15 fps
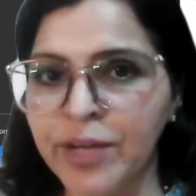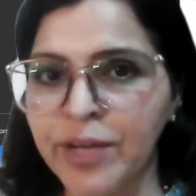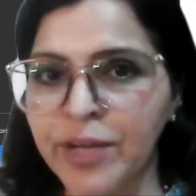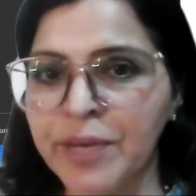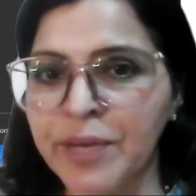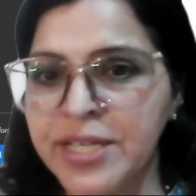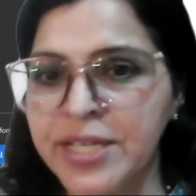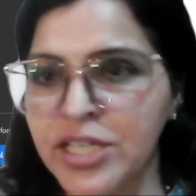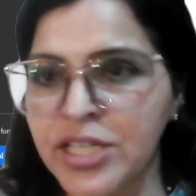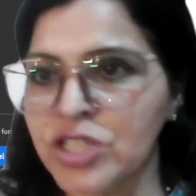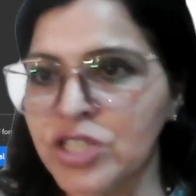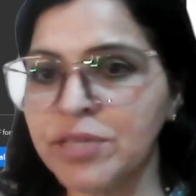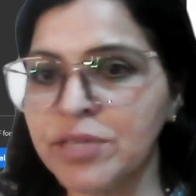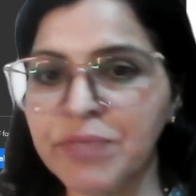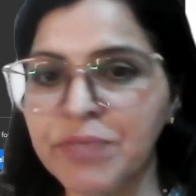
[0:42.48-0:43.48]

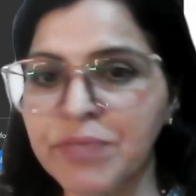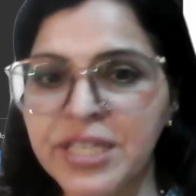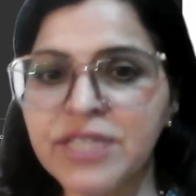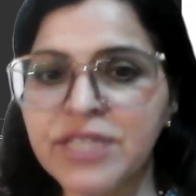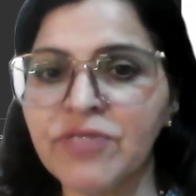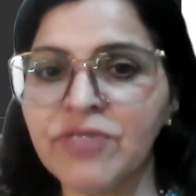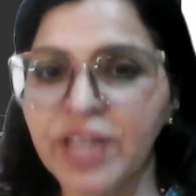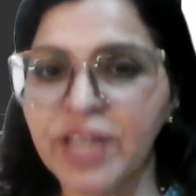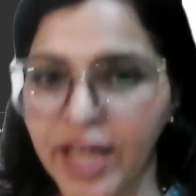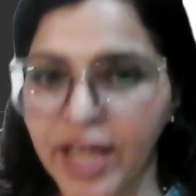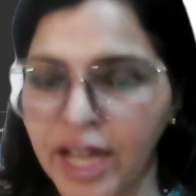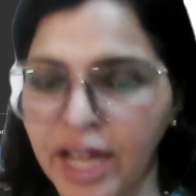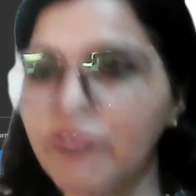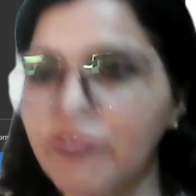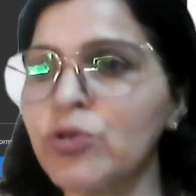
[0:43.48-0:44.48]
atomization means we
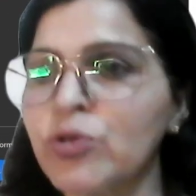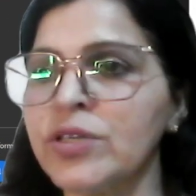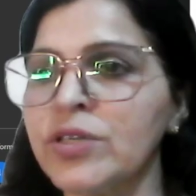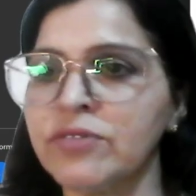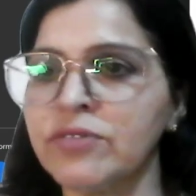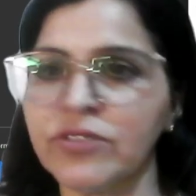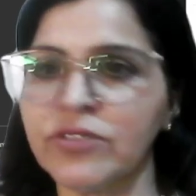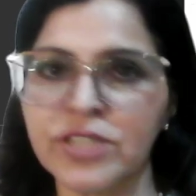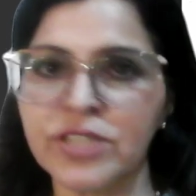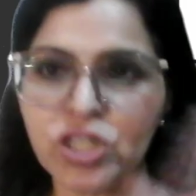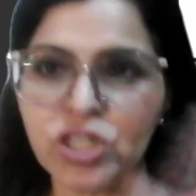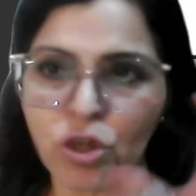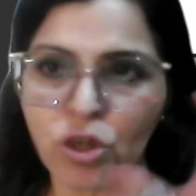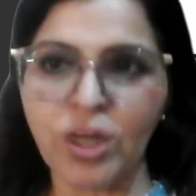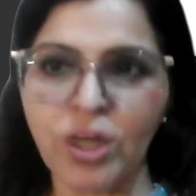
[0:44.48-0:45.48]
have to convert
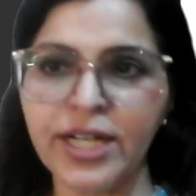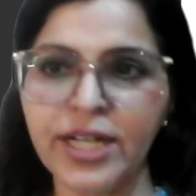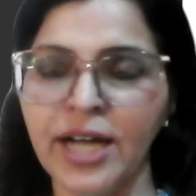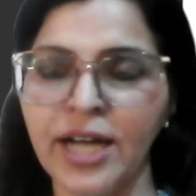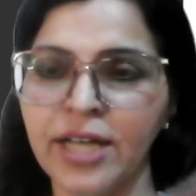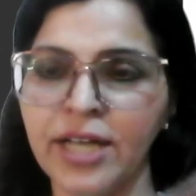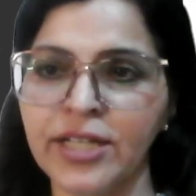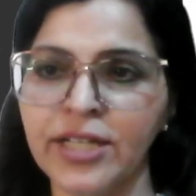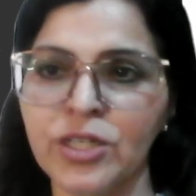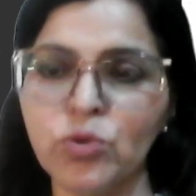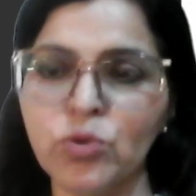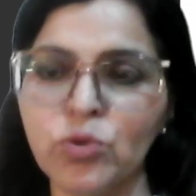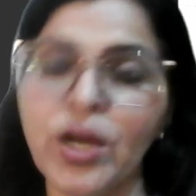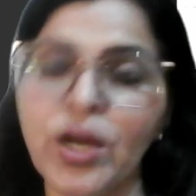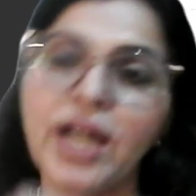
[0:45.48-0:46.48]
solid iron
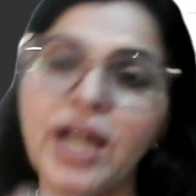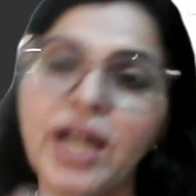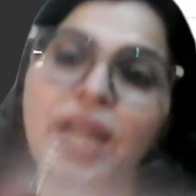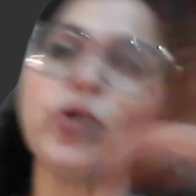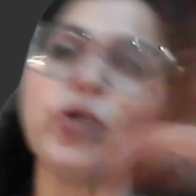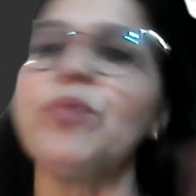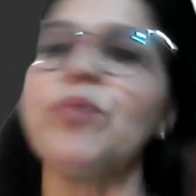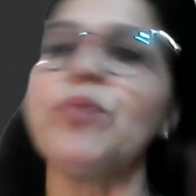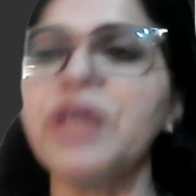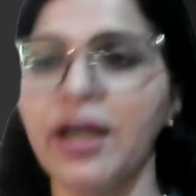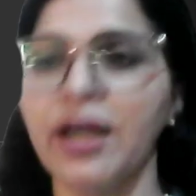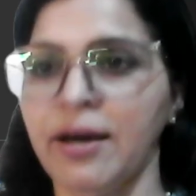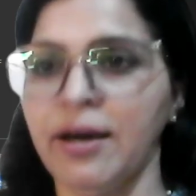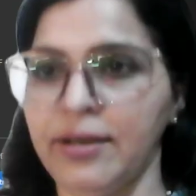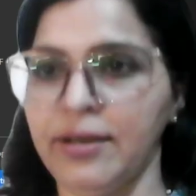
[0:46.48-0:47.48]
to atomic
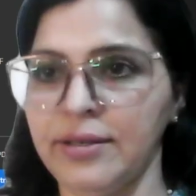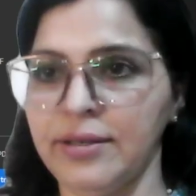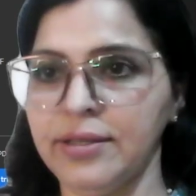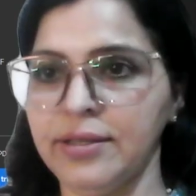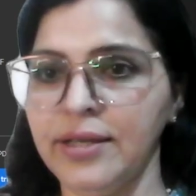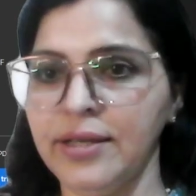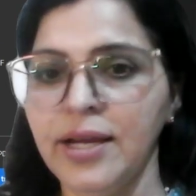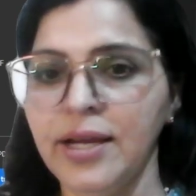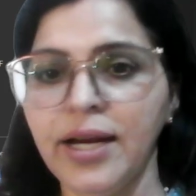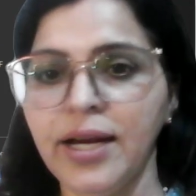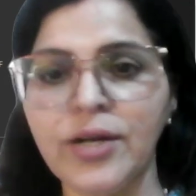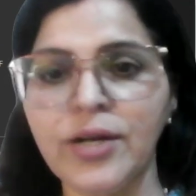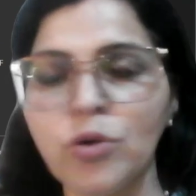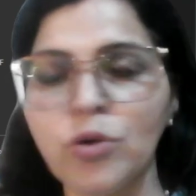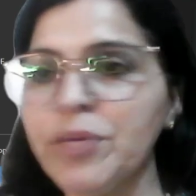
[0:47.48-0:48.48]
iron.
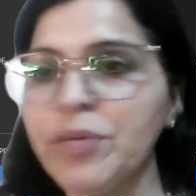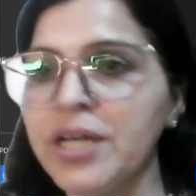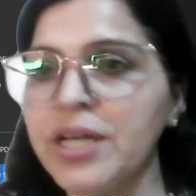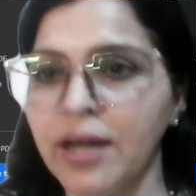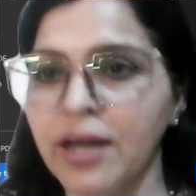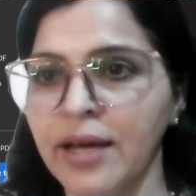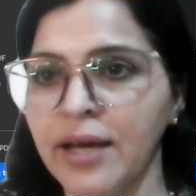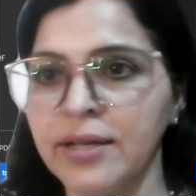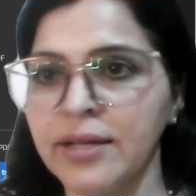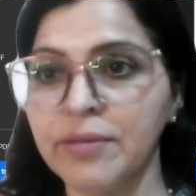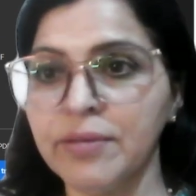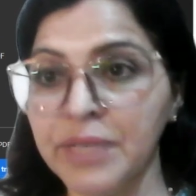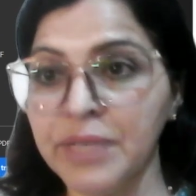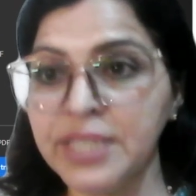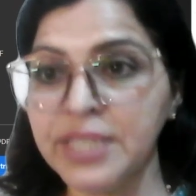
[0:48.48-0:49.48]
Atomic iron
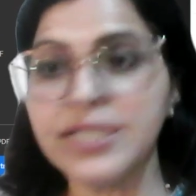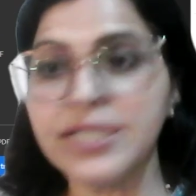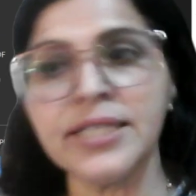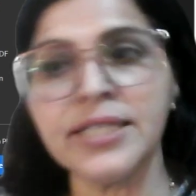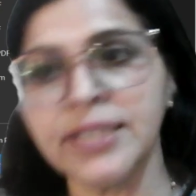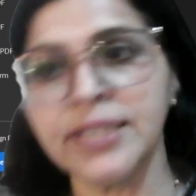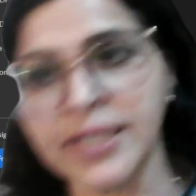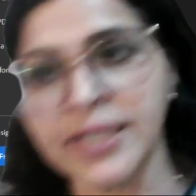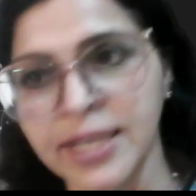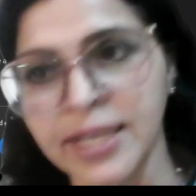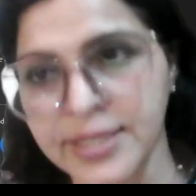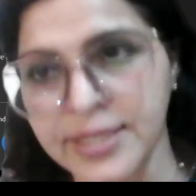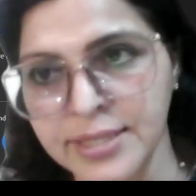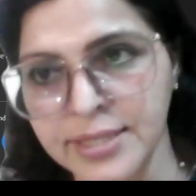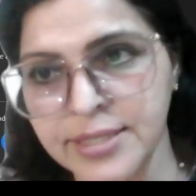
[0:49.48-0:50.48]
means in the
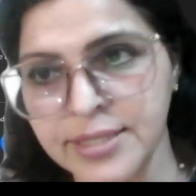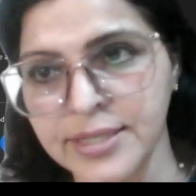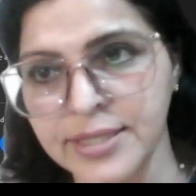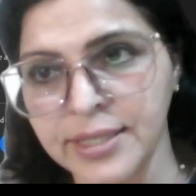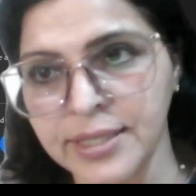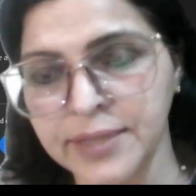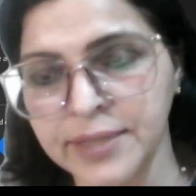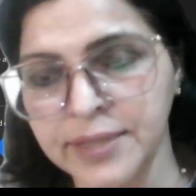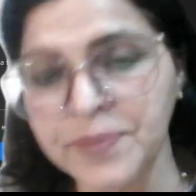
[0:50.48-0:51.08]
gaseous state.